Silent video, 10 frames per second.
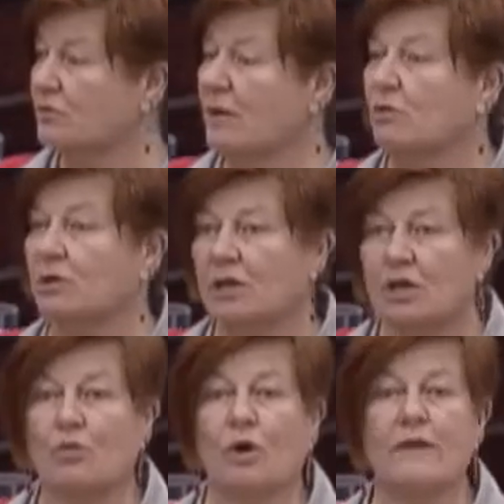they would
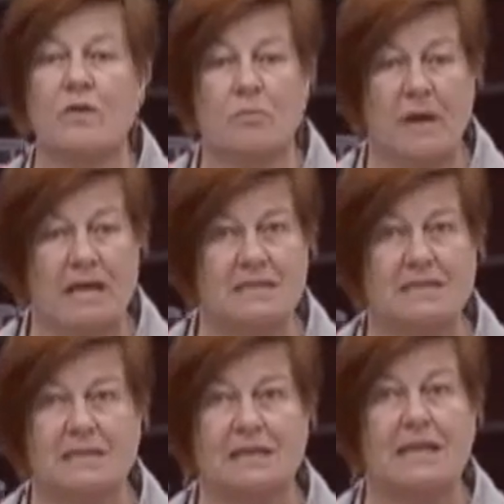work in the
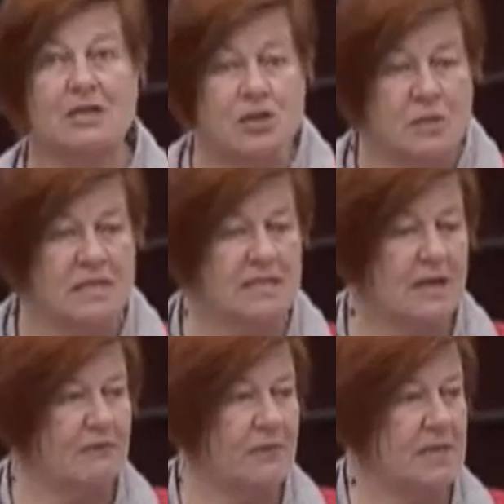best
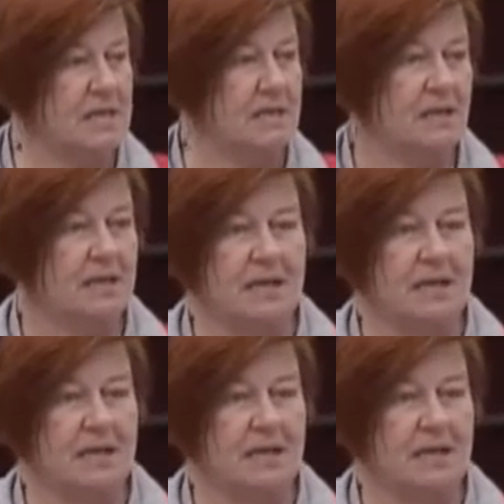interests of the